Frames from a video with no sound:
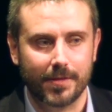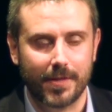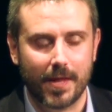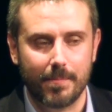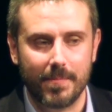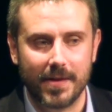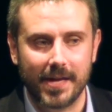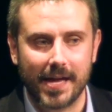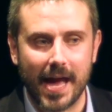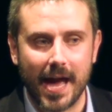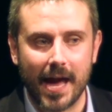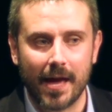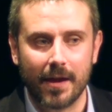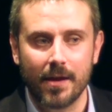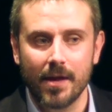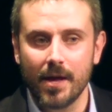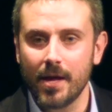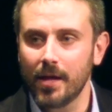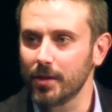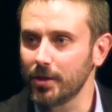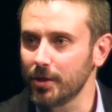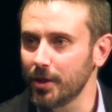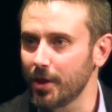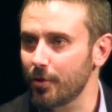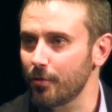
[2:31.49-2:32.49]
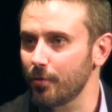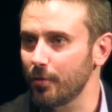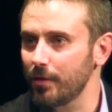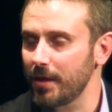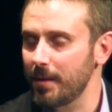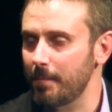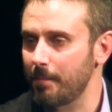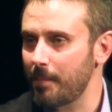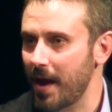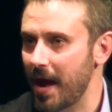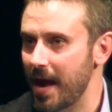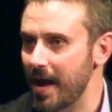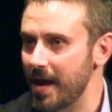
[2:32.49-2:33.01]
and they began
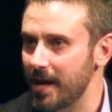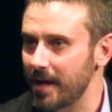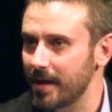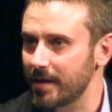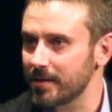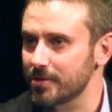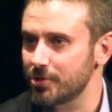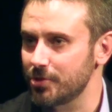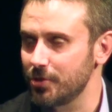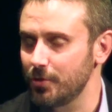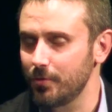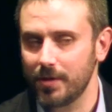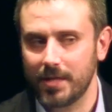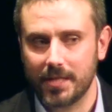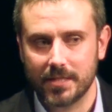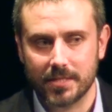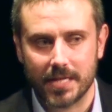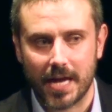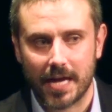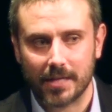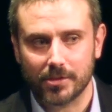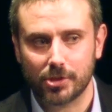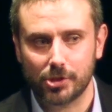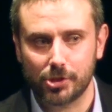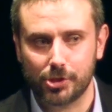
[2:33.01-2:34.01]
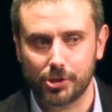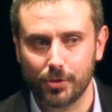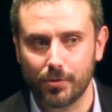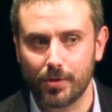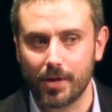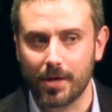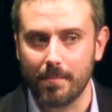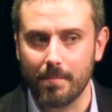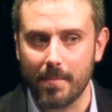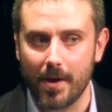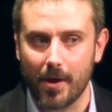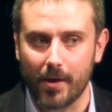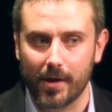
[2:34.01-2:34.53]
literally paying Sunnis not to shoot
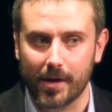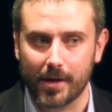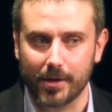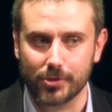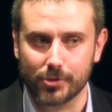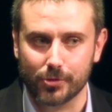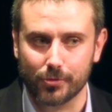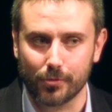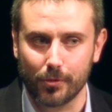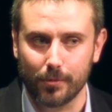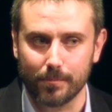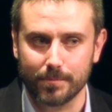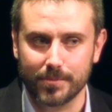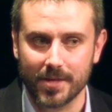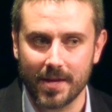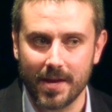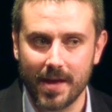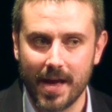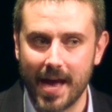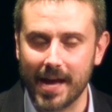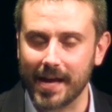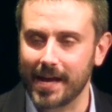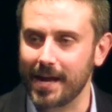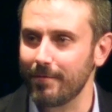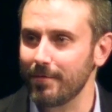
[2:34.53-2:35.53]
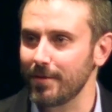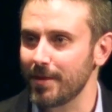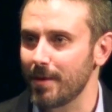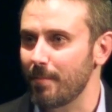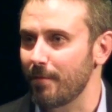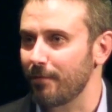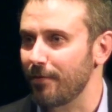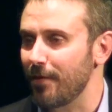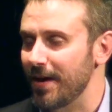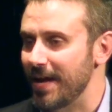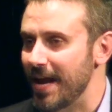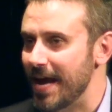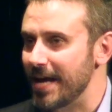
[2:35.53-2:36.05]
at American troops and giving them
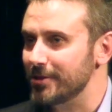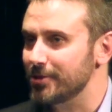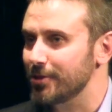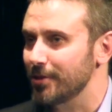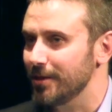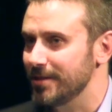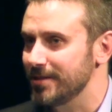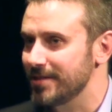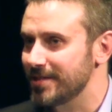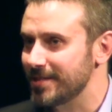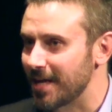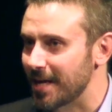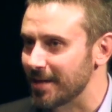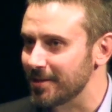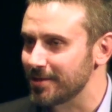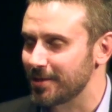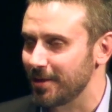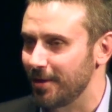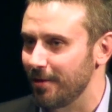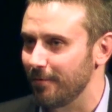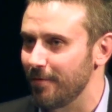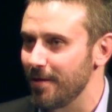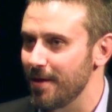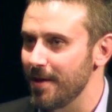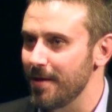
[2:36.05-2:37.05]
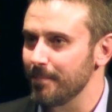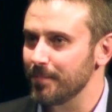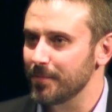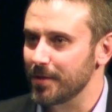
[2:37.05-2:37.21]
a financial incentive